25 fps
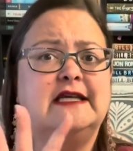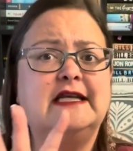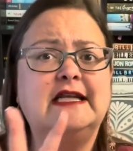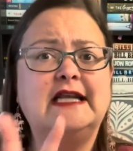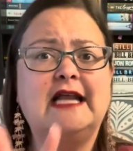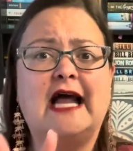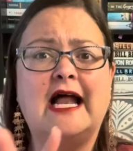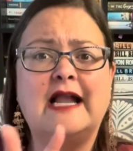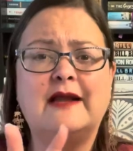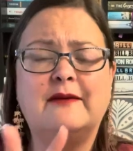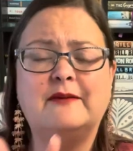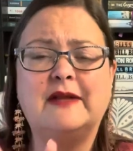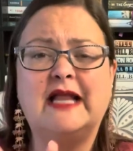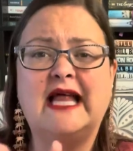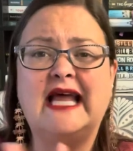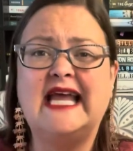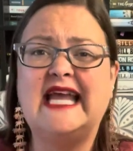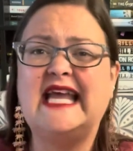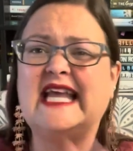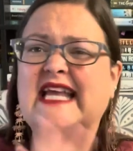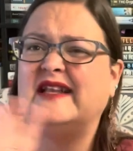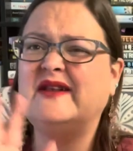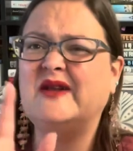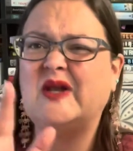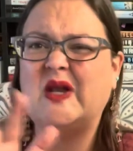And I'm
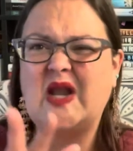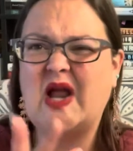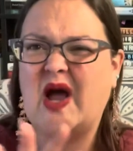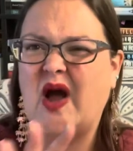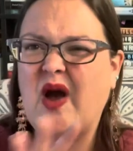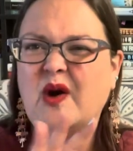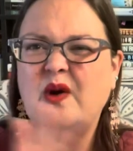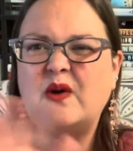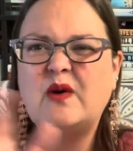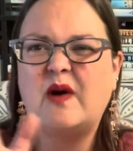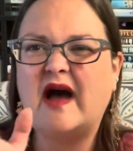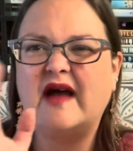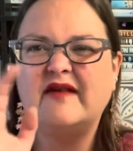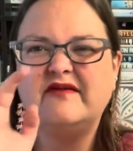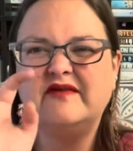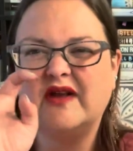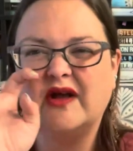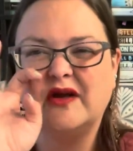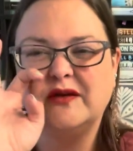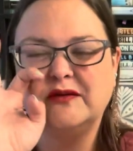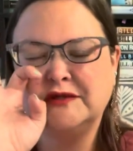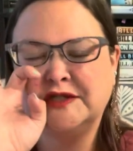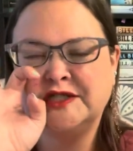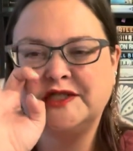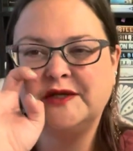like, no, I've
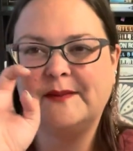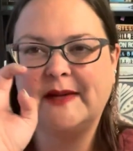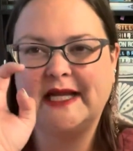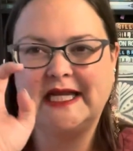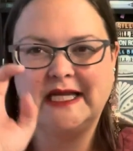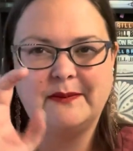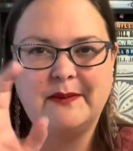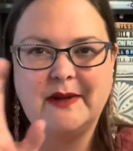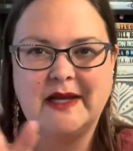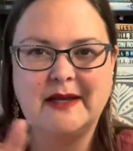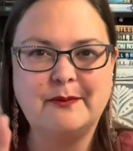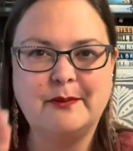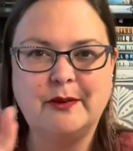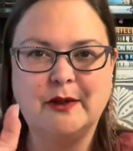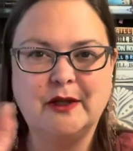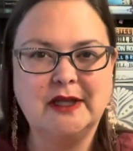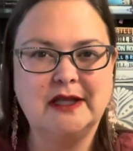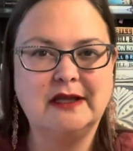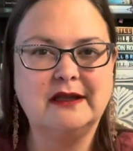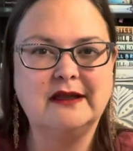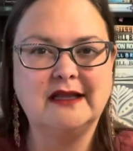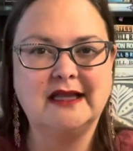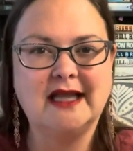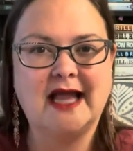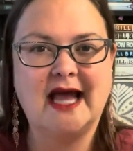known too many
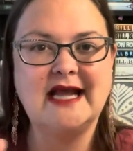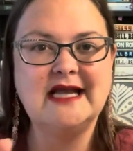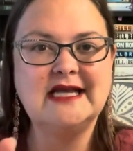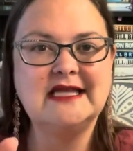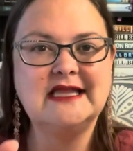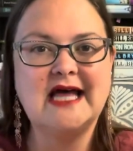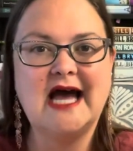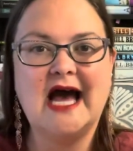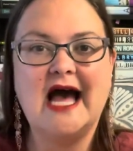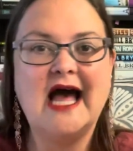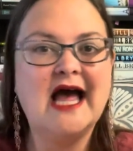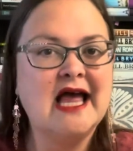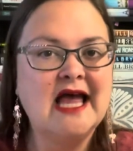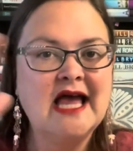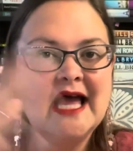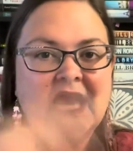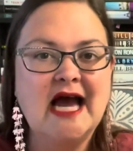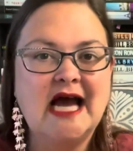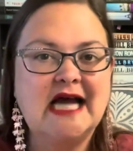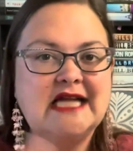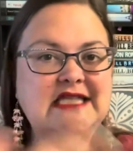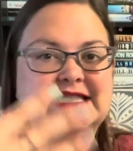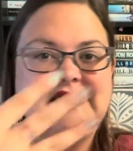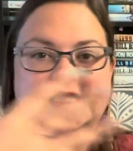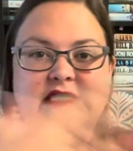people like that.
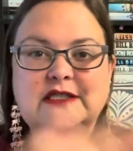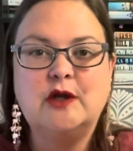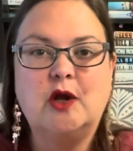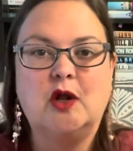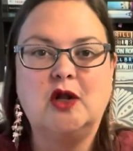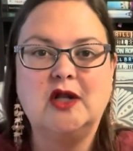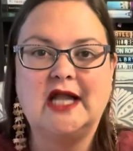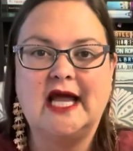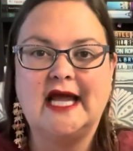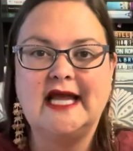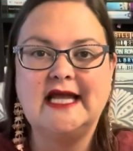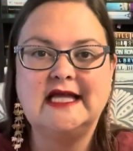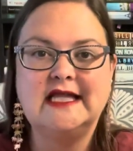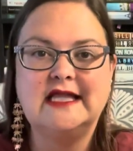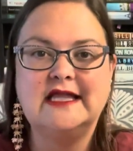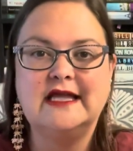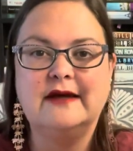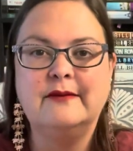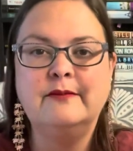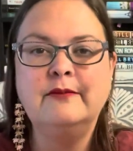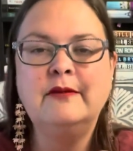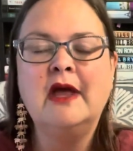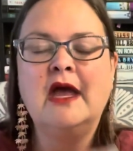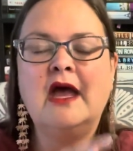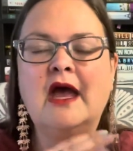I did not like them.